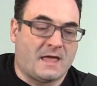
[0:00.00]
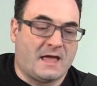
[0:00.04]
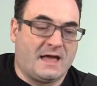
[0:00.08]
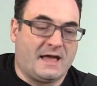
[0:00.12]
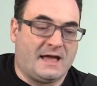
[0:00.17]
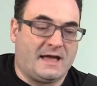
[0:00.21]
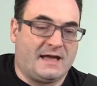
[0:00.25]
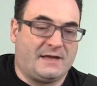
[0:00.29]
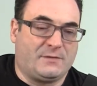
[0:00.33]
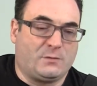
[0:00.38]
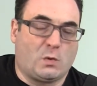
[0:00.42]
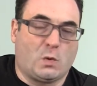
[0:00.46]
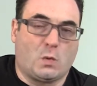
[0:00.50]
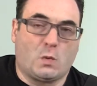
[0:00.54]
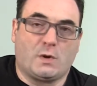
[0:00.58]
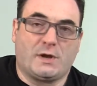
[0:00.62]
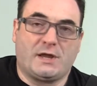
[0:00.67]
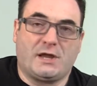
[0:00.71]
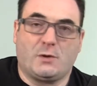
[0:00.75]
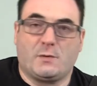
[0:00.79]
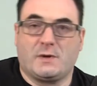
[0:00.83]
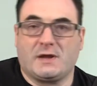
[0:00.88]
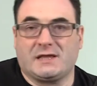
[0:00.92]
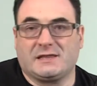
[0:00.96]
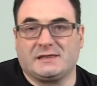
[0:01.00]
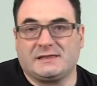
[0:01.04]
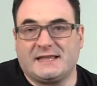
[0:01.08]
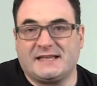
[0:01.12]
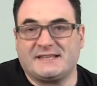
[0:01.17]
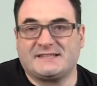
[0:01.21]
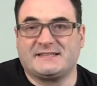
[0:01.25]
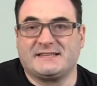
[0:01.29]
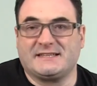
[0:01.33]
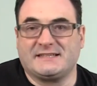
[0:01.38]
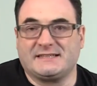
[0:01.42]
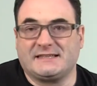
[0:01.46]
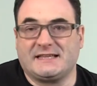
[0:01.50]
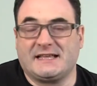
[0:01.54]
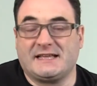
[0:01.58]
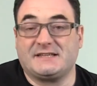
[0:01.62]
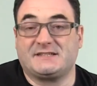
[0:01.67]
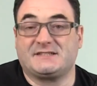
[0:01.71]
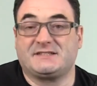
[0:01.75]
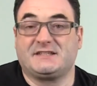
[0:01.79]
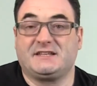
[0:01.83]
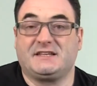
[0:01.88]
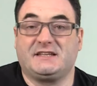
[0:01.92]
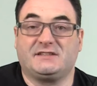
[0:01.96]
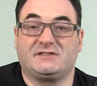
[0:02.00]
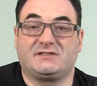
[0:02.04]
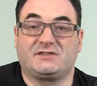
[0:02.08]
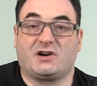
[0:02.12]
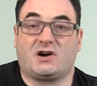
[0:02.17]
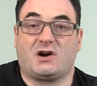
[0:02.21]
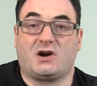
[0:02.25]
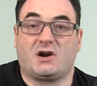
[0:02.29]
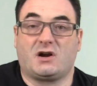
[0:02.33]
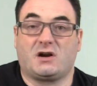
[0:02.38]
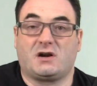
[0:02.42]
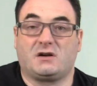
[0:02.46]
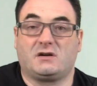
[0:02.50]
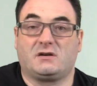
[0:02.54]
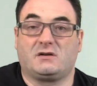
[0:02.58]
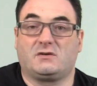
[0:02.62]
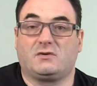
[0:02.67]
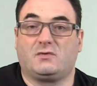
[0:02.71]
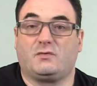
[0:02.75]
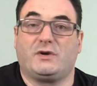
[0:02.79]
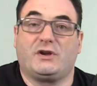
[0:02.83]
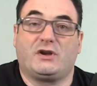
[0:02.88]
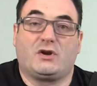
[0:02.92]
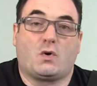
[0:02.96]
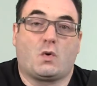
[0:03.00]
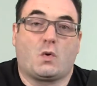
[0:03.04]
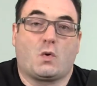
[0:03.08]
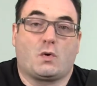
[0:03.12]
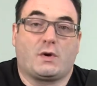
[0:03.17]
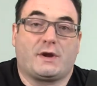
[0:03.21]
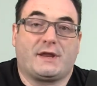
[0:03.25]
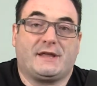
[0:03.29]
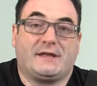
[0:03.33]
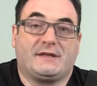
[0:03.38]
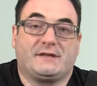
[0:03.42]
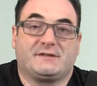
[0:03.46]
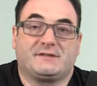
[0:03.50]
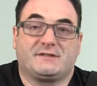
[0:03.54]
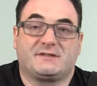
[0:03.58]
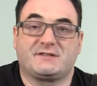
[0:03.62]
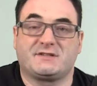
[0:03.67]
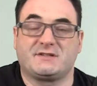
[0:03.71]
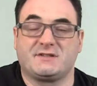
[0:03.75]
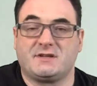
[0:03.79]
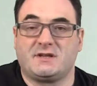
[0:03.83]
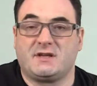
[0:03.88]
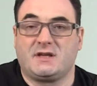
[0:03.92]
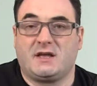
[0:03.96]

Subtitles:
And we were hearing less and less guitar recordings.